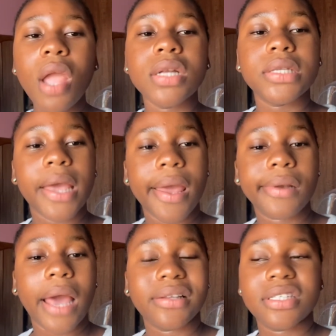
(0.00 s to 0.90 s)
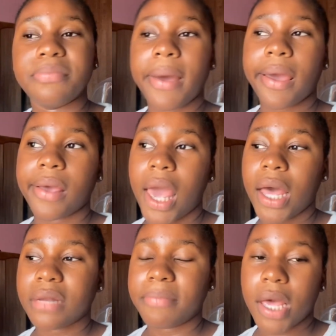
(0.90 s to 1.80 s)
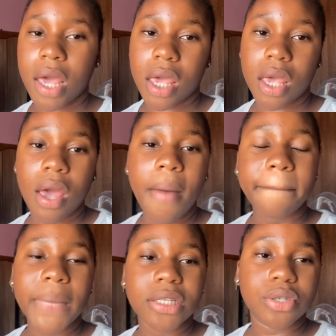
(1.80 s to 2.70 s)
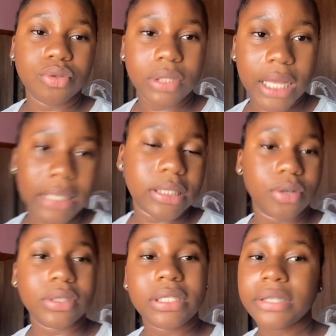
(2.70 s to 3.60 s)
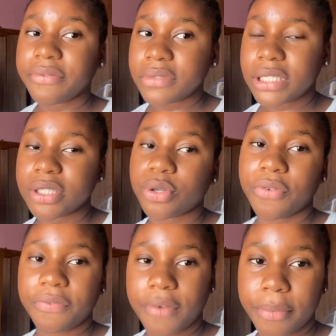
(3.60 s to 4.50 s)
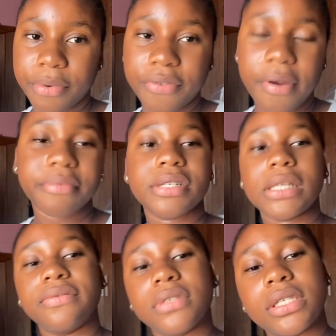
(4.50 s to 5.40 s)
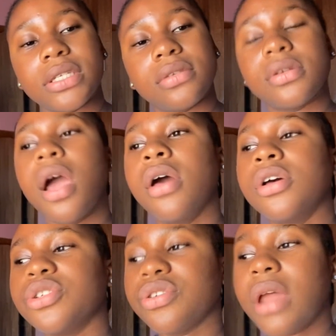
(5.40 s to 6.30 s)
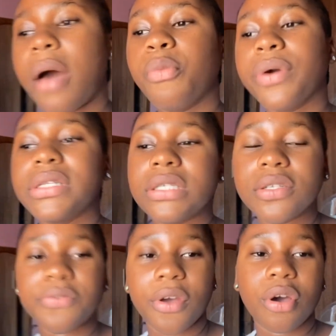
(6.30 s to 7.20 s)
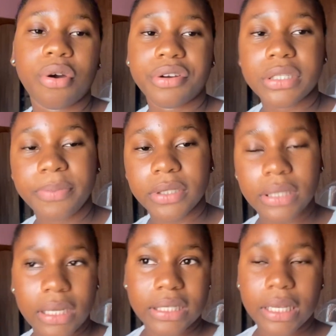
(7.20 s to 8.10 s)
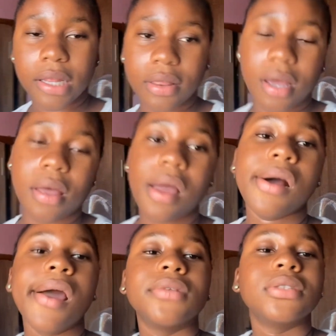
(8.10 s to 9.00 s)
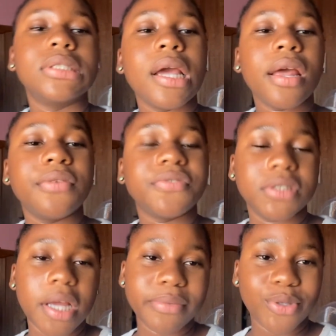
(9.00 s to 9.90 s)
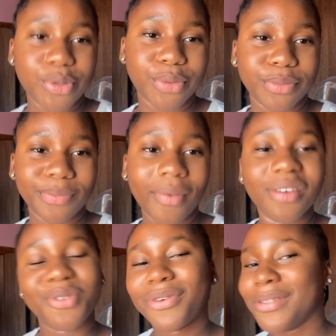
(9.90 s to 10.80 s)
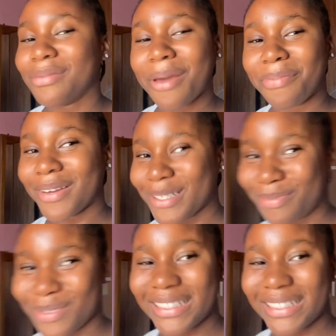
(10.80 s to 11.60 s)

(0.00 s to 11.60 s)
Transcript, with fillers: then i did my i had my medical test on the 17th of february february 17th so now i'm waiting for a correspondence letter then for them to request my passport